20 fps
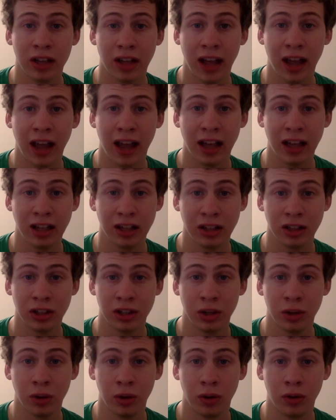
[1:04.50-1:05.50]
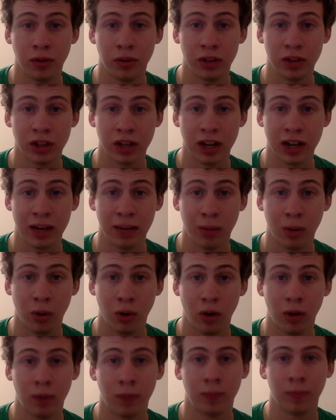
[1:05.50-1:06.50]
can't deal with this
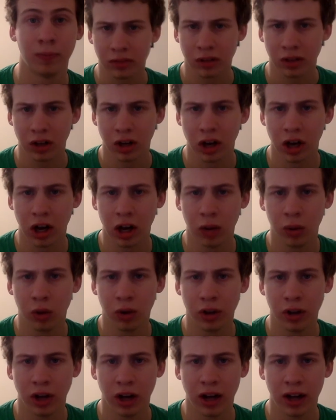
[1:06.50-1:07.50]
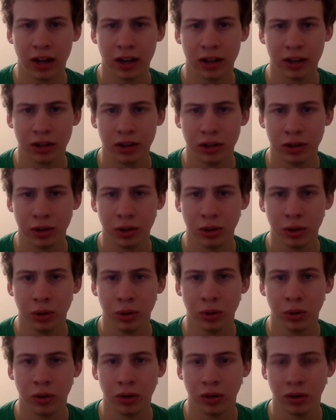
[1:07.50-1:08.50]
anymore. I will not
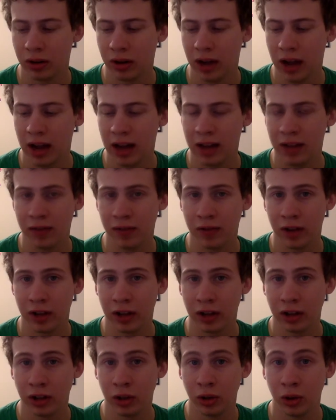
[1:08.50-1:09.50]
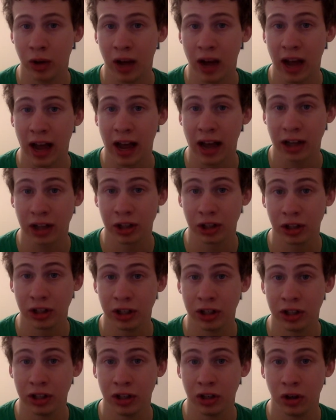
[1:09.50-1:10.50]
do anything you
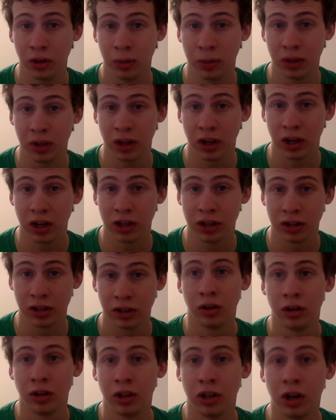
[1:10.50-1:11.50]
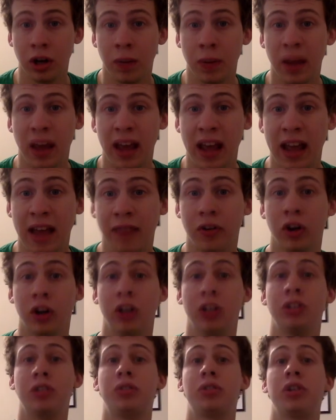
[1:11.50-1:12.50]
actually do because your behavior
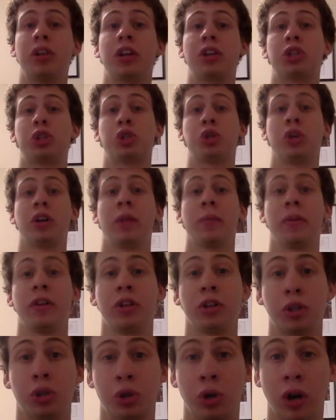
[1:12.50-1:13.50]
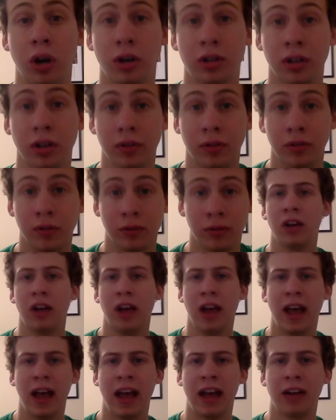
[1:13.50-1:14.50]
is extremely destructive.
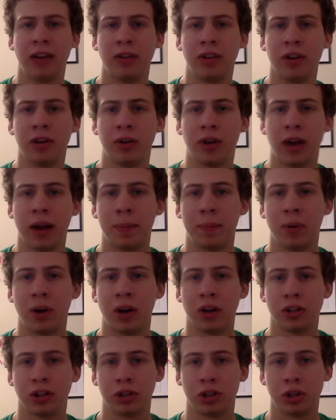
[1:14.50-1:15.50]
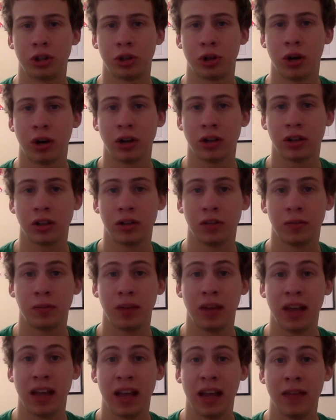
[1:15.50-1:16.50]
Angry Grandpa's destructive
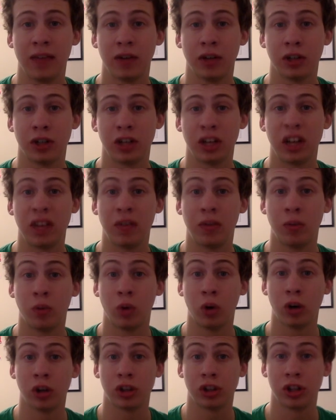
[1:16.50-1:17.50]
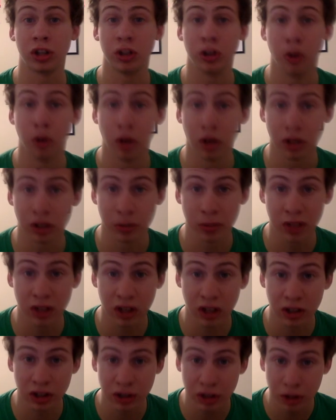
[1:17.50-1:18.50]
behavior is even worse than yours
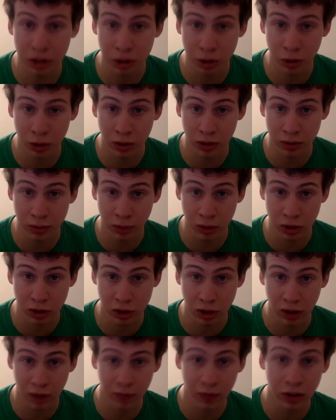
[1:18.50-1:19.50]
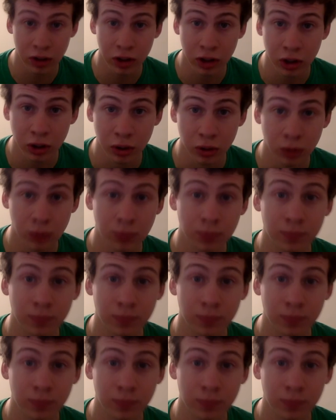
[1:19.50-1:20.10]
because he destroys more stuff than you.